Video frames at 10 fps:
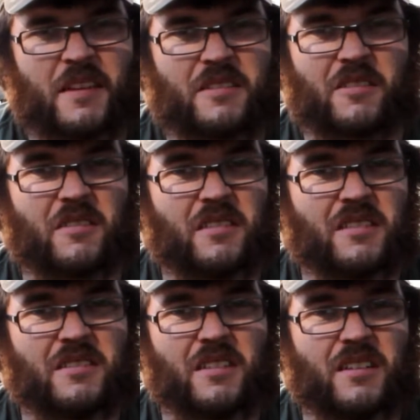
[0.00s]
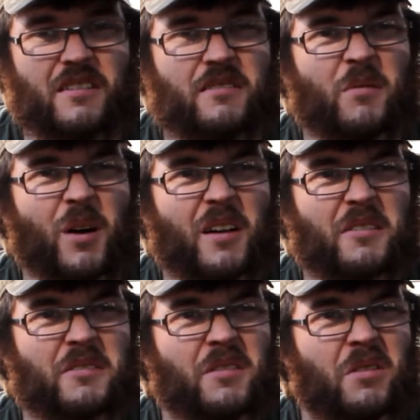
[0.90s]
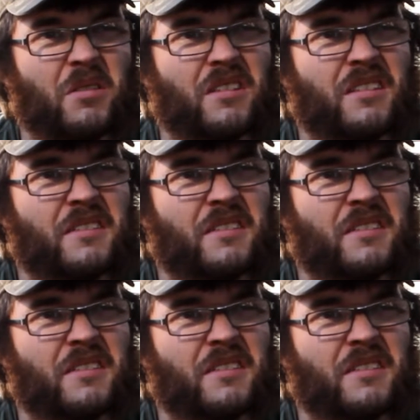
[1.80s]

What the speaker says: it's early still, the water's cold.